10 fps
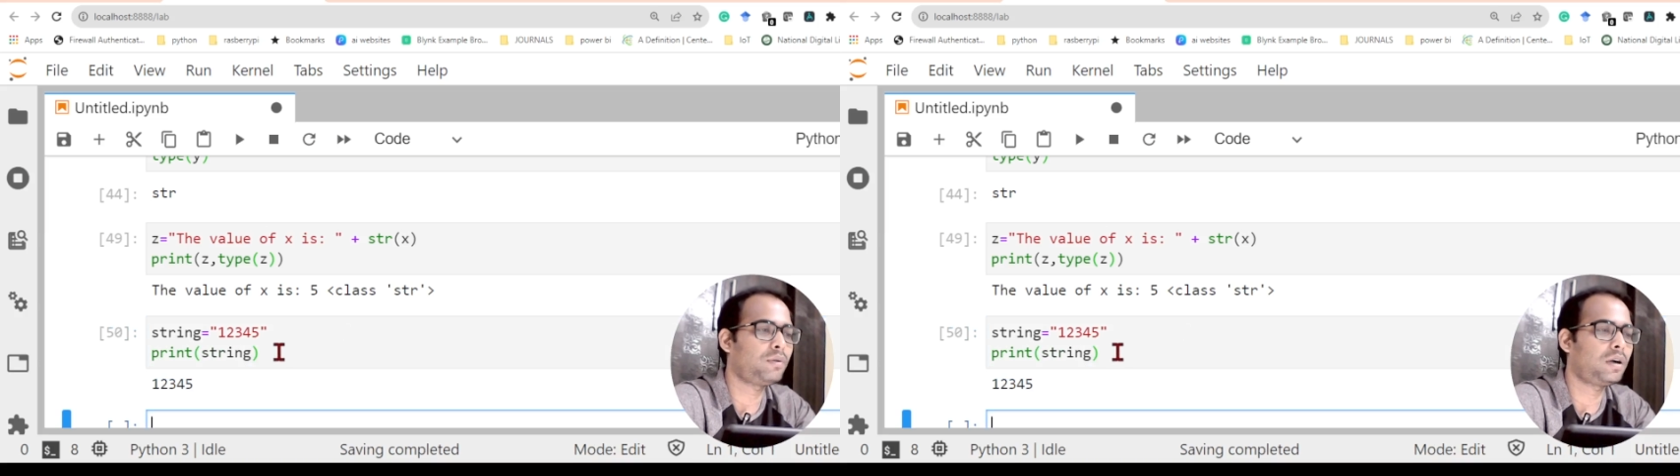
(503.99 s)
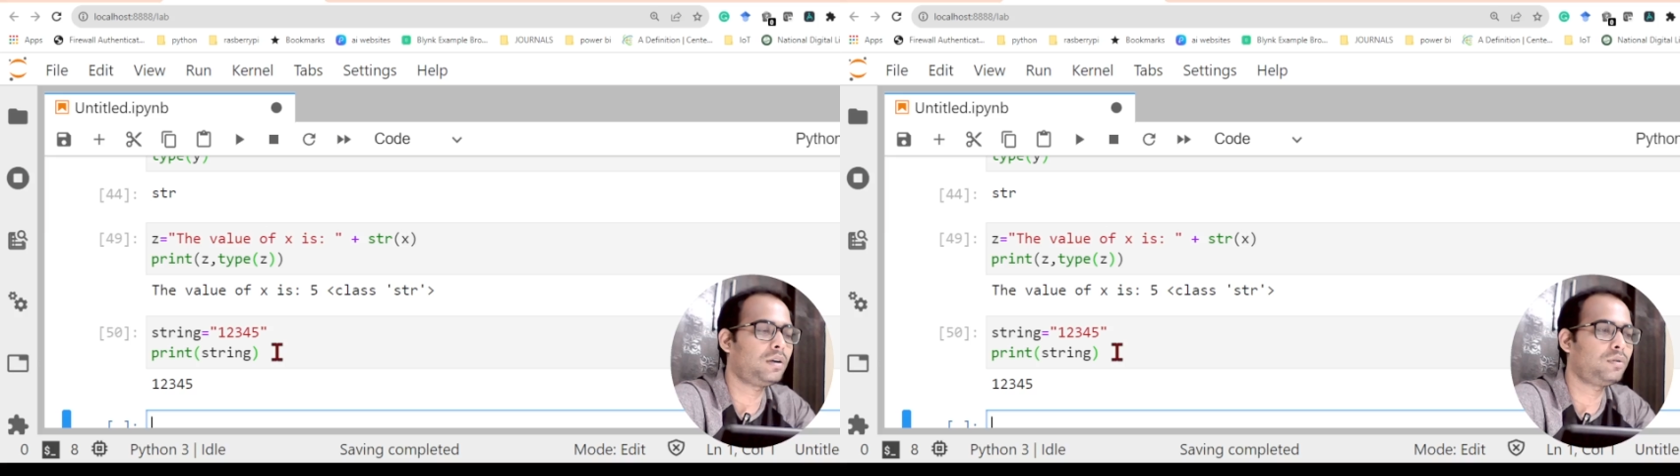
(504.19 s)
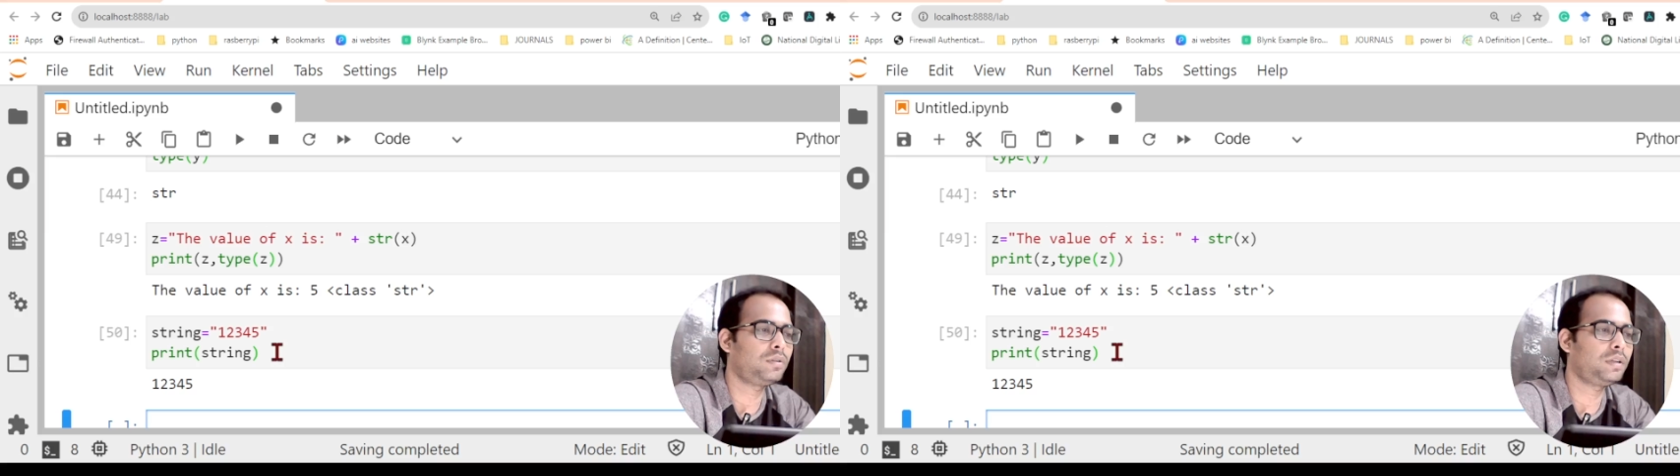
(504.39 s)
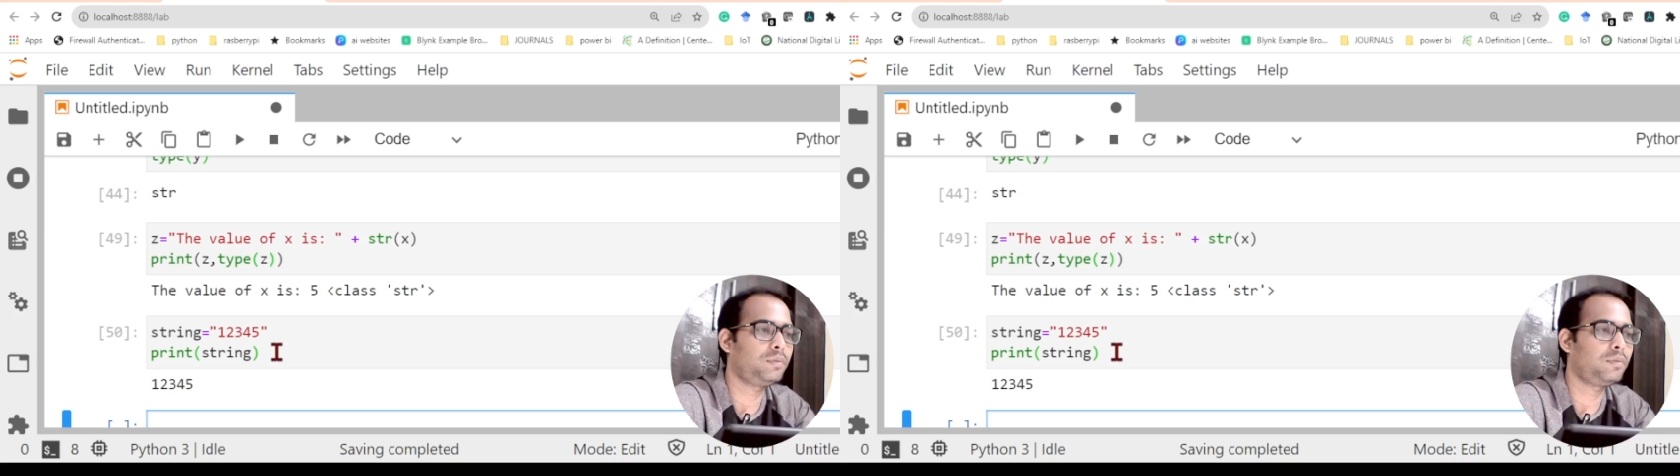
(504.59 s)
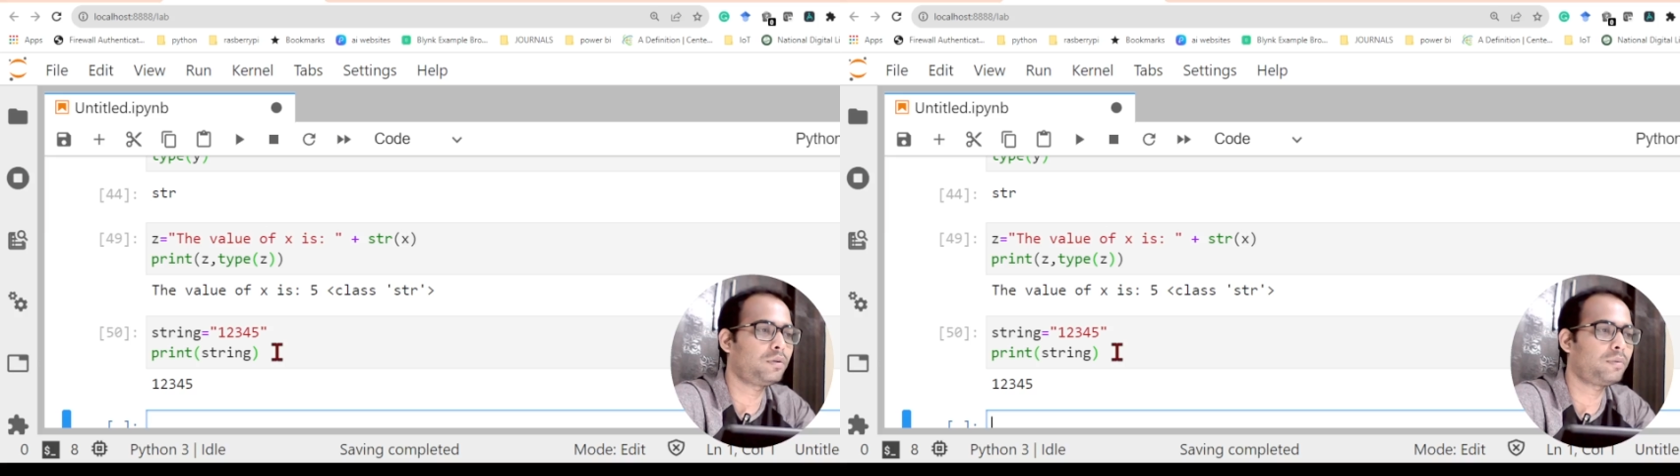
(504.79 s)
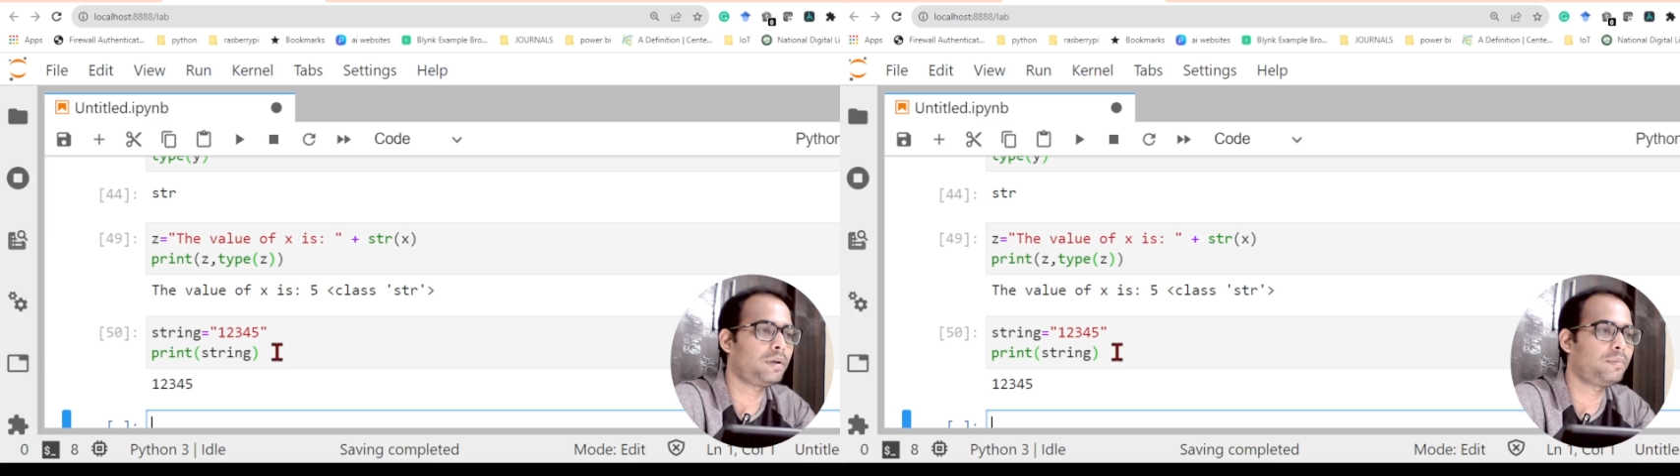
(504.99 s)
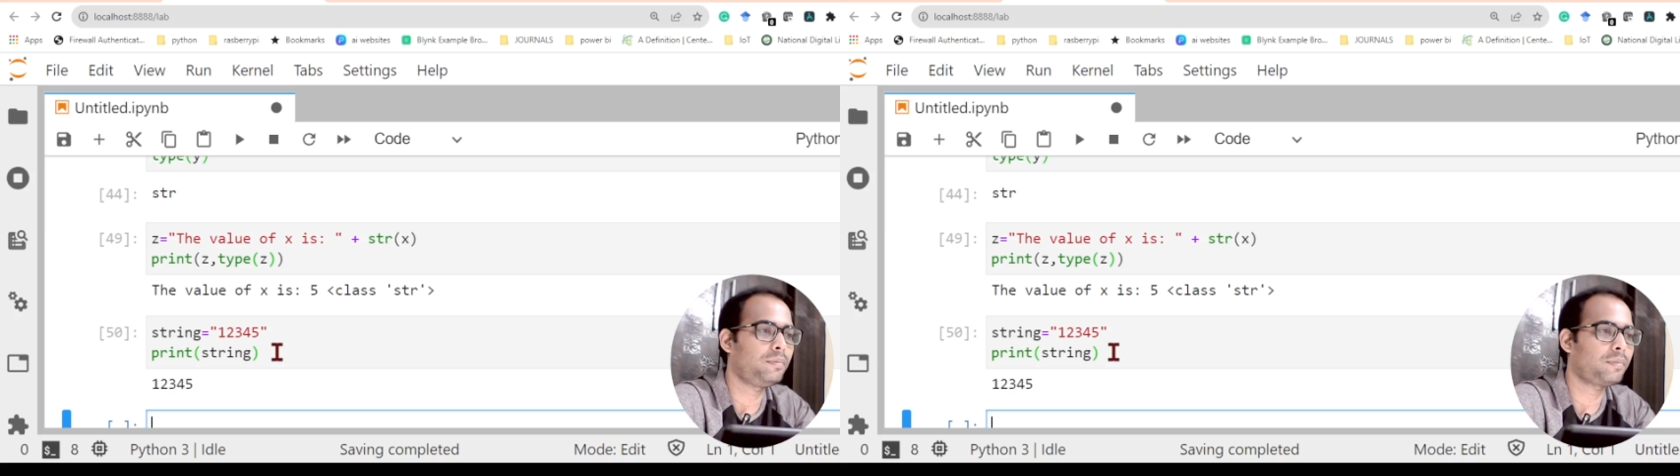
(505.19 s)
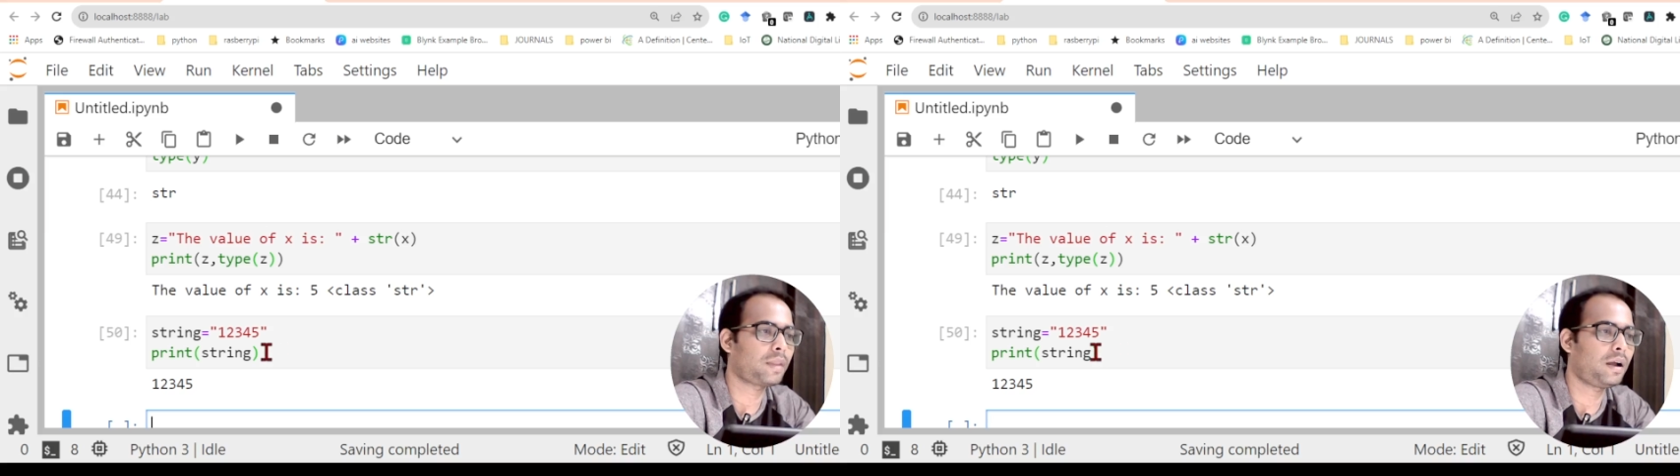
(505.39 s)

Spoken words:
1 2 3 4 5,